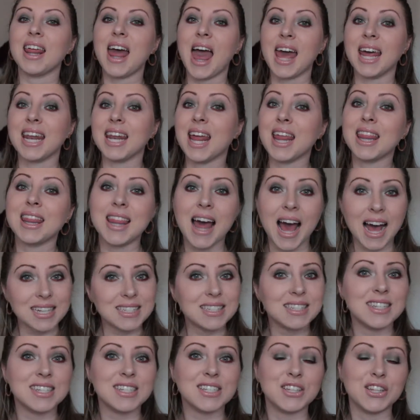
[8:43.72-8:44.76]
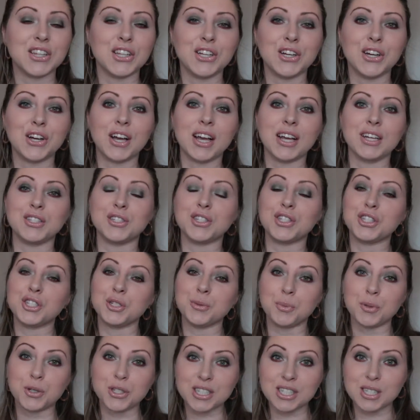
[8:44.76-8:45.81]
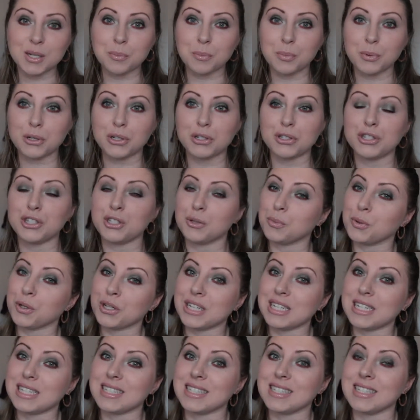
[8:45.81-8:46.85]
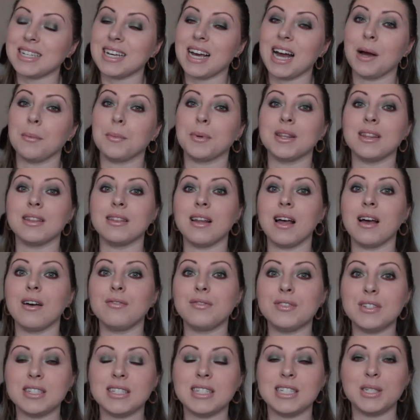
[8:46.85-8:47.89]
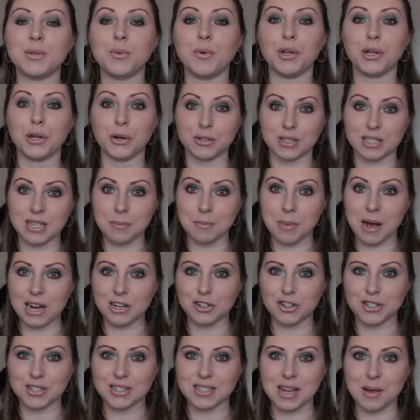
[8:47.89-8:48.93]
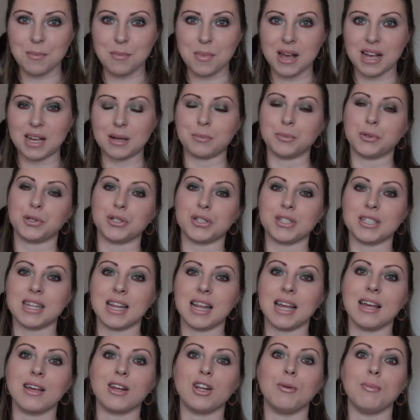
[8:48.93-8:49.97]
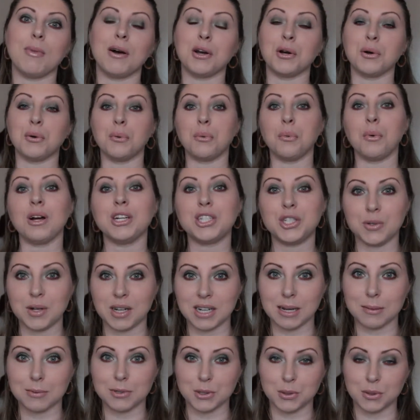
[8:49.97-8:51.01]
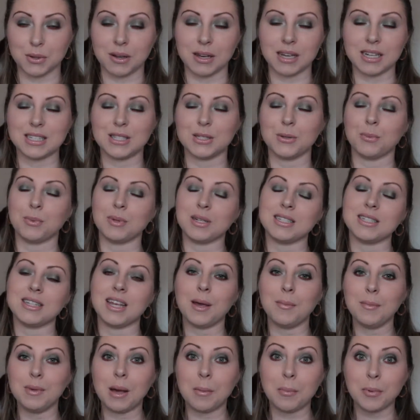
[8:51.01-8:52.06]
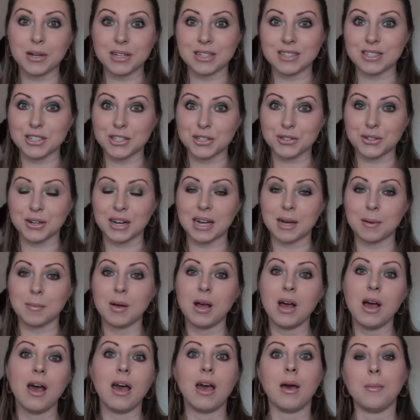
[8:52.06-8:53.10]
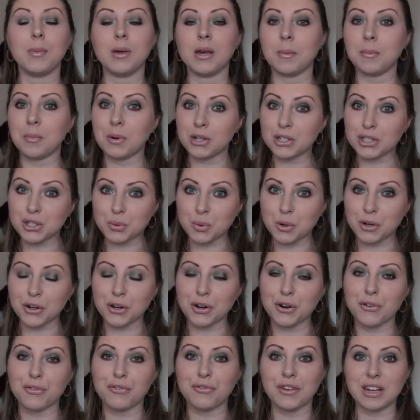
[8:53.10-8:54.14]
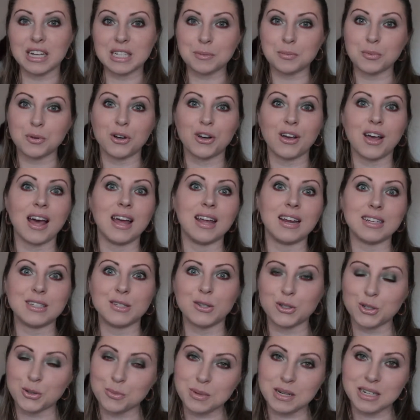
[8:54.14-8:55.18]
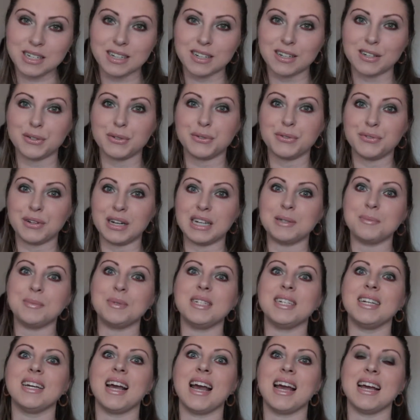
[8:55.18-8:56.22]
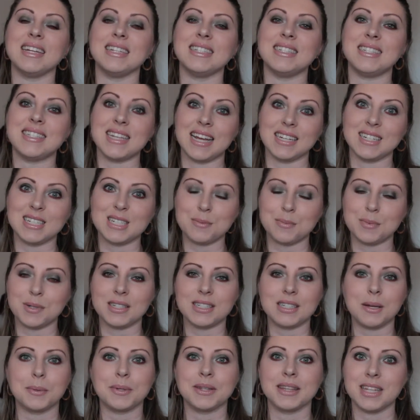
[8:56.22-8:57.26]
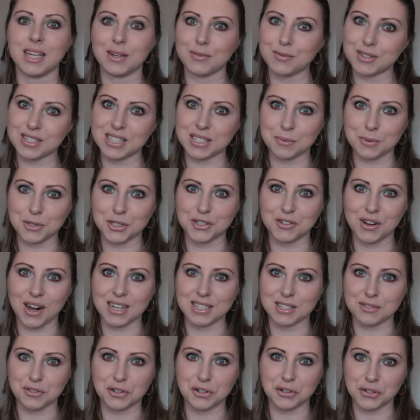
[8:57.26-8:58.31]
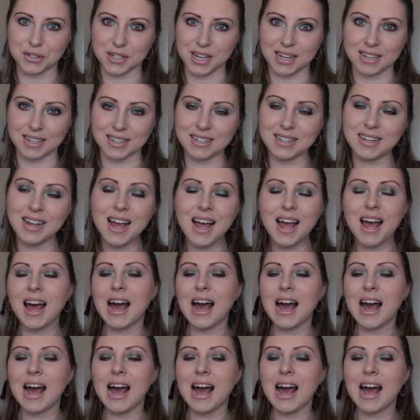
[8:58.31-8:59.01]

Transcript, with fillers: And that's this look. It's super simple, super easy. I would love to see what your St. Patrick's Day makeup looks like, no matter what you end up doing it. So please hit me up on Instagram, hit me up on Twitter, Facebook, any social media, find me and send it to me, because I would love to see what you guys have created.